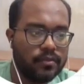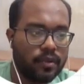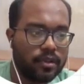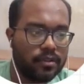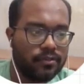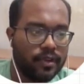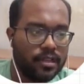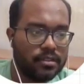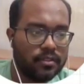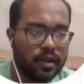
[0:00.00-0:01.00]
for the
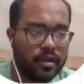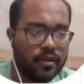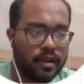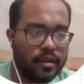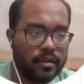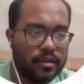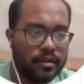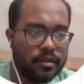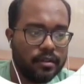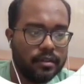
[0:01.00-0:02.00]
first quadrant
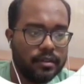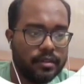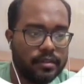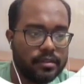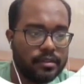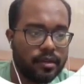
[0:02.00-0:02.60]
is